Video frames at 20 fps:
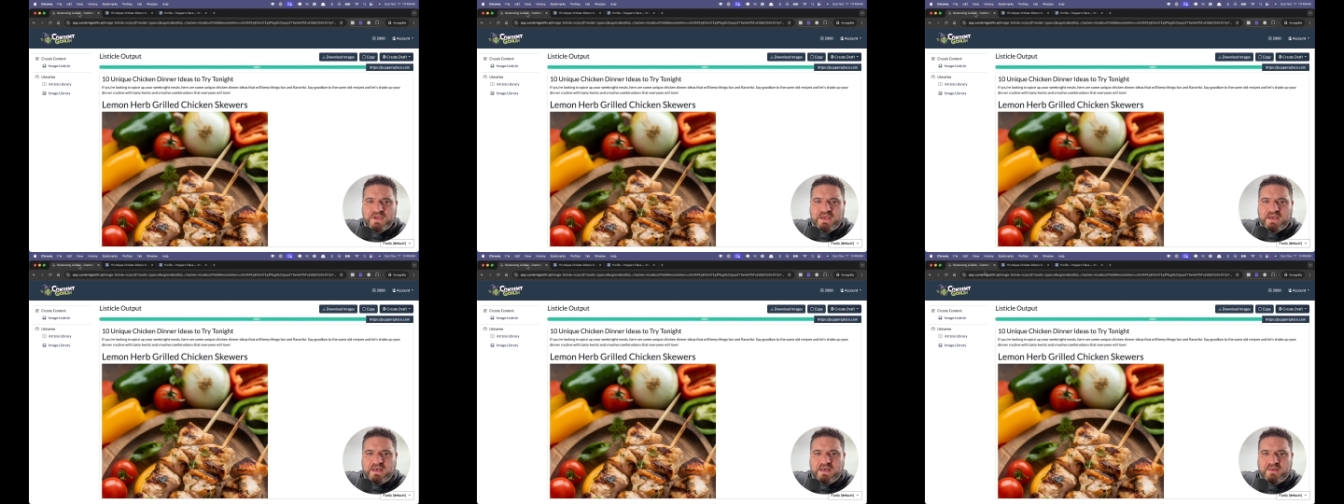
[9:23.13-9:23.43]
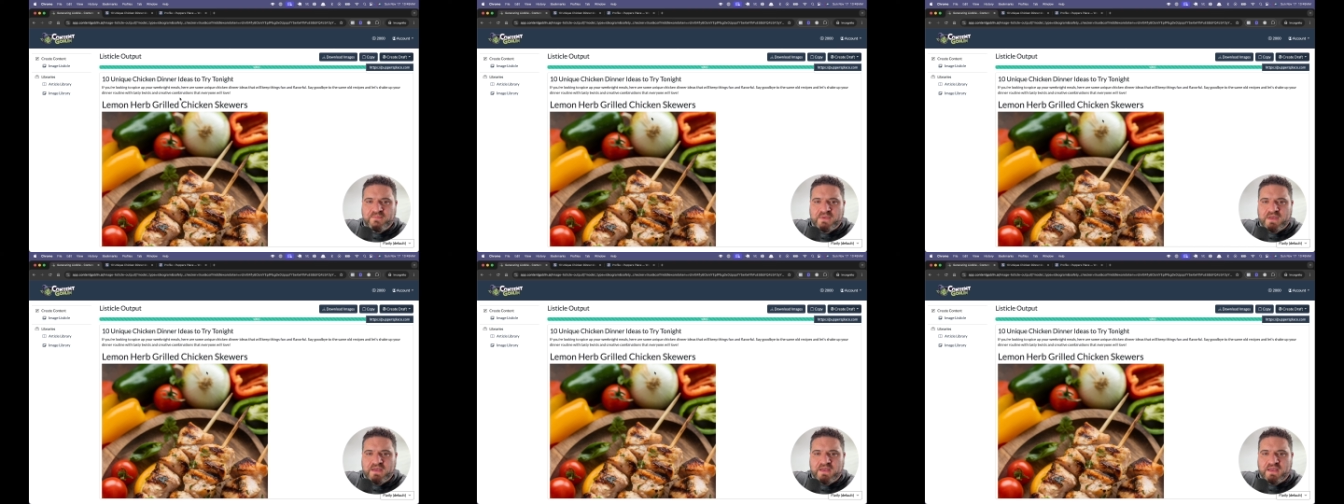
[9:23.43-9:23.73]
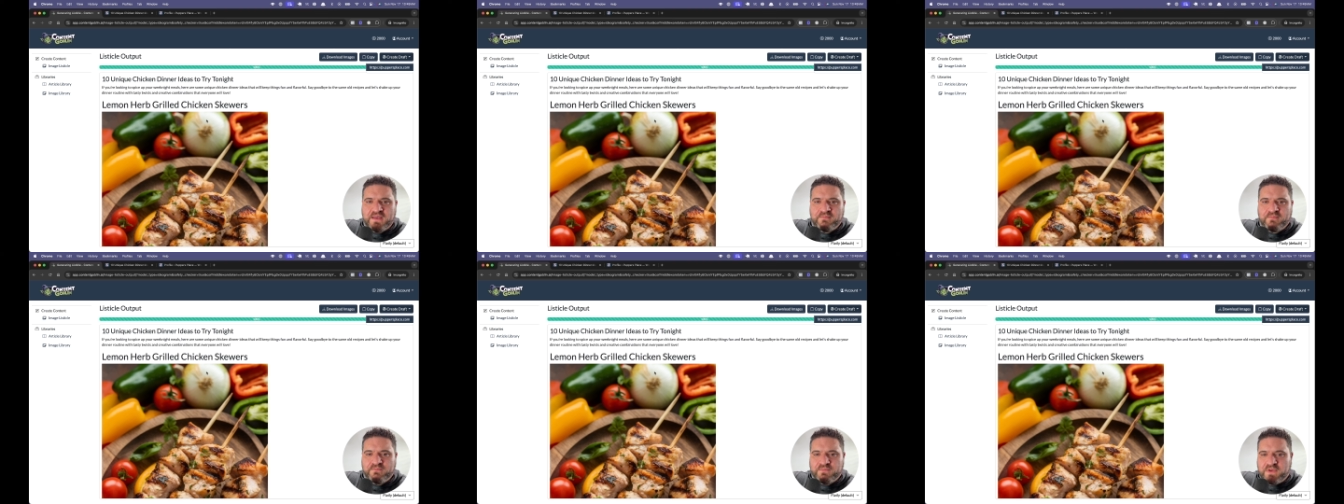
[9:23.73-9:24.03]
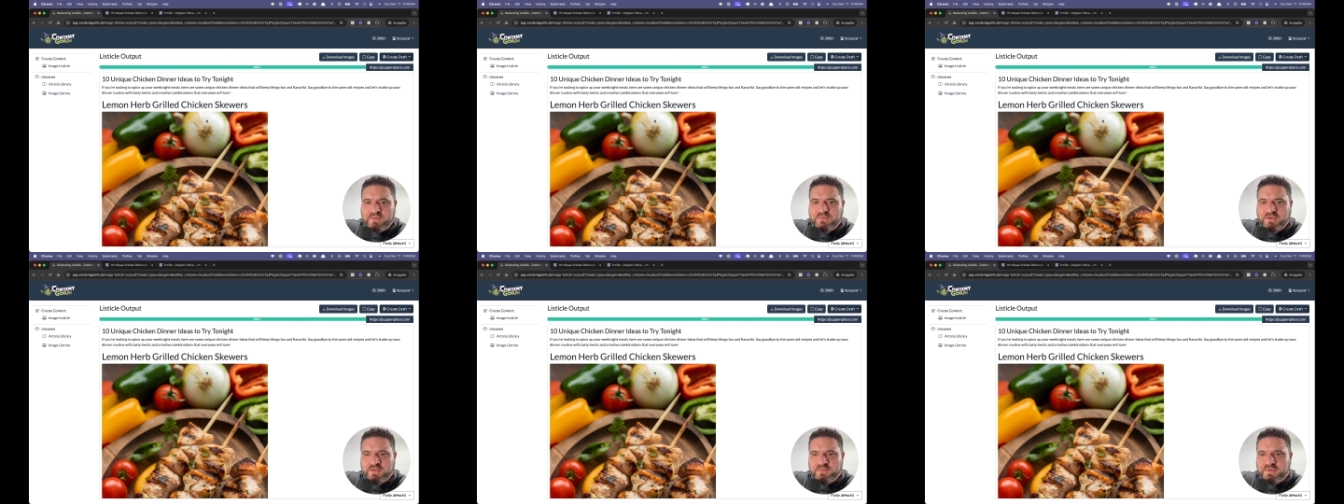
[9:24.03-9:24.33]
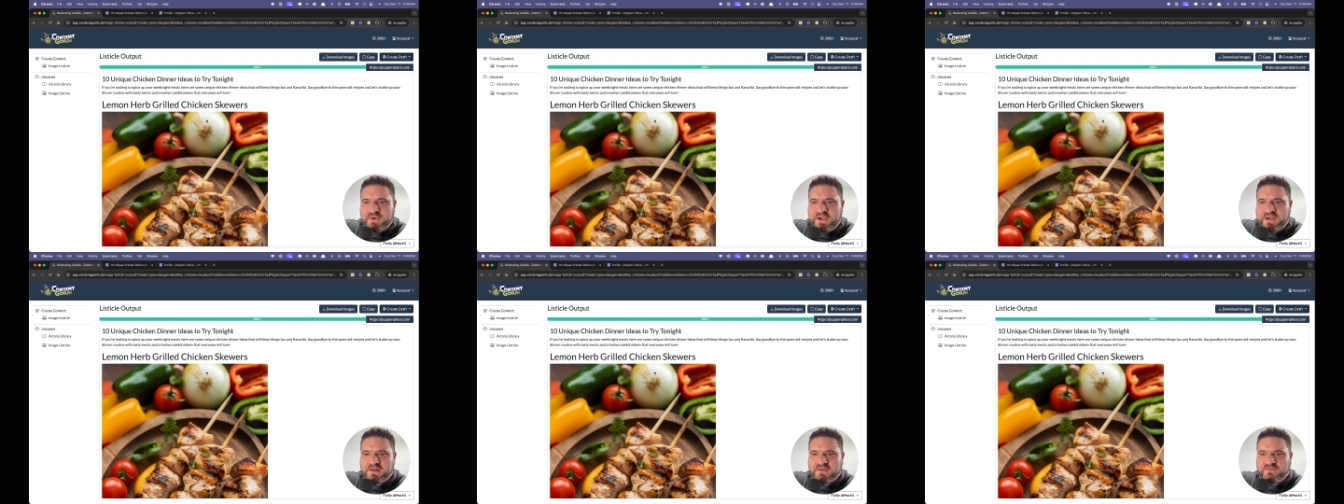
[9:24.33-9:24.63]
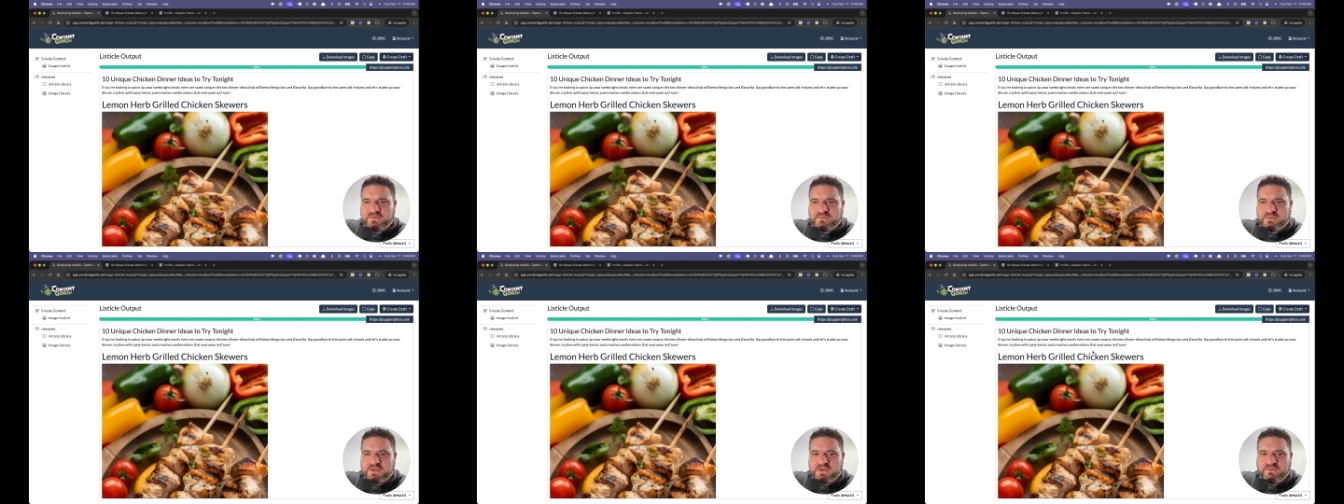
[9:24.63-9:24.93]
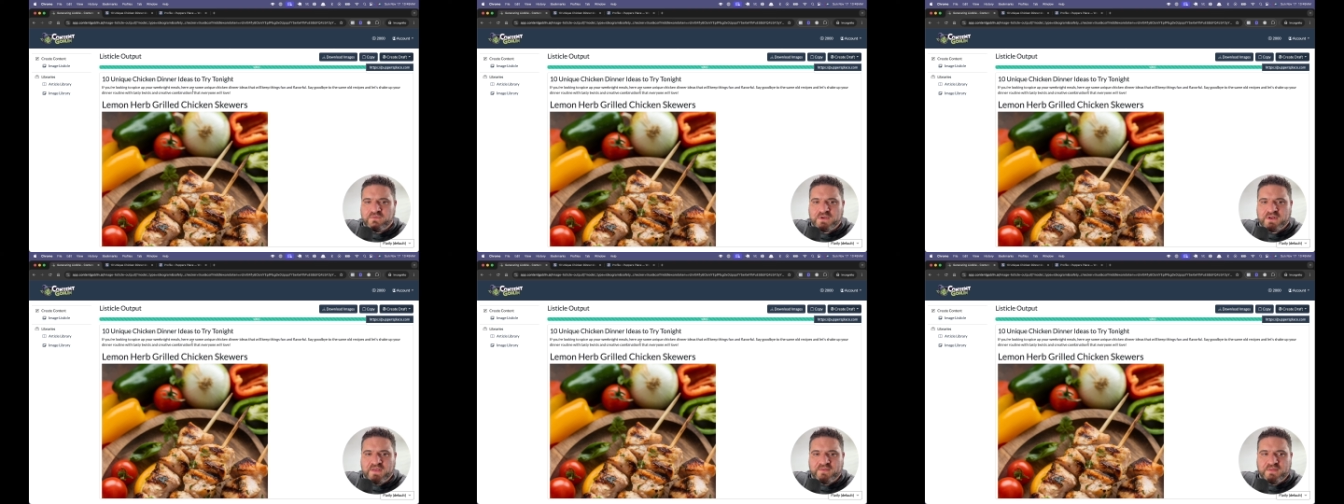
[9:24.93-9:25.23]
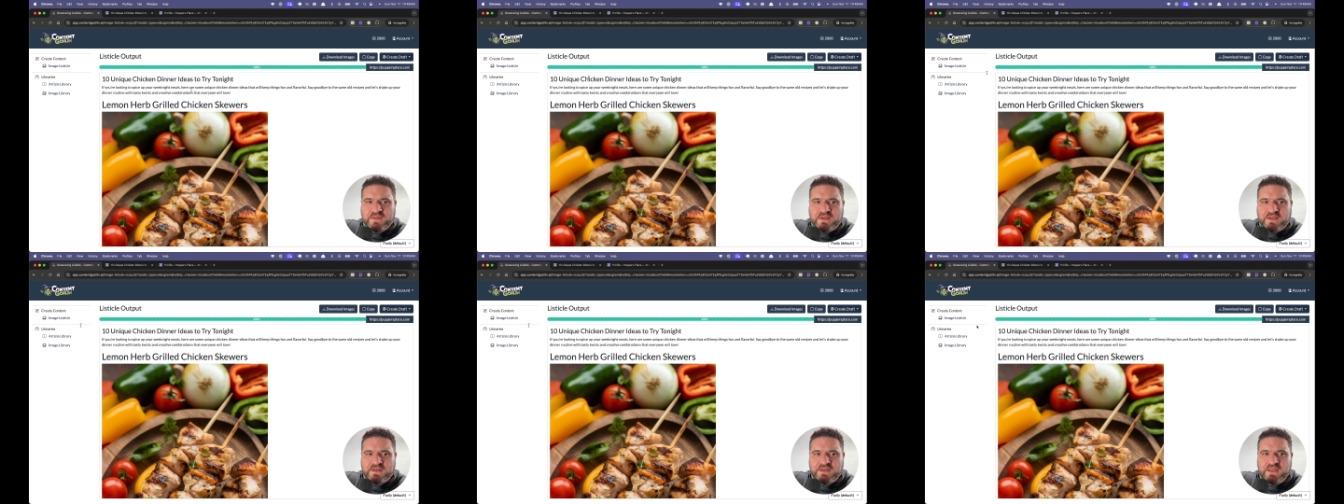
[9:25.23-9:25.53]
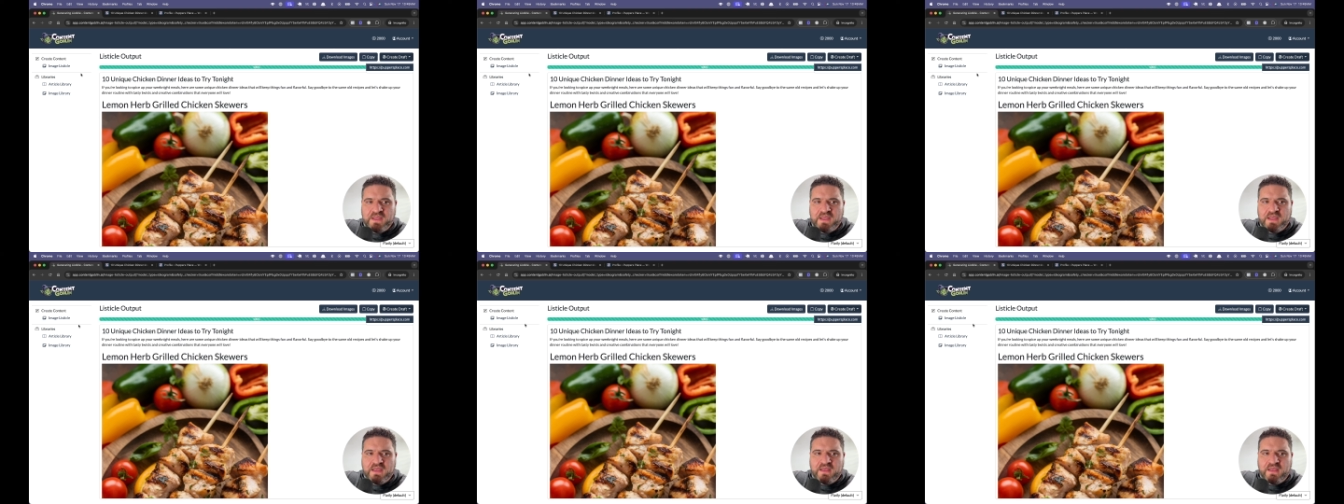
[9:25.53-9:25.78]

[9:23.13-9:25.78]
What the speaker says: I'm really proud of what I've done.